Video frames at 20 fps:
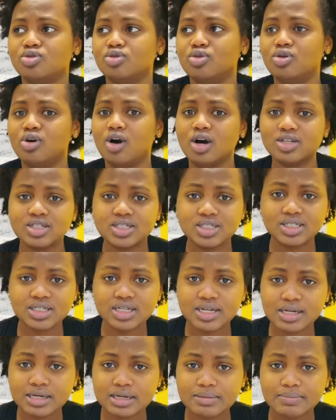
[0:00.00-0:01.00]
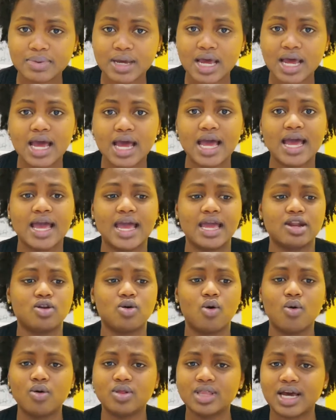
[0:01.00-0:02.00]
gossip and
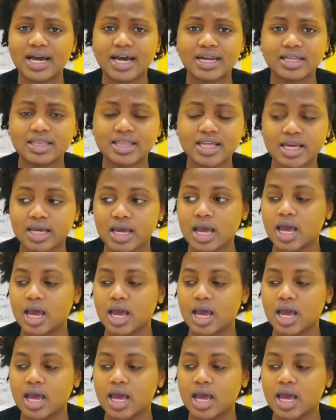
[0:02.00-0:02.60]
all that kind of thing.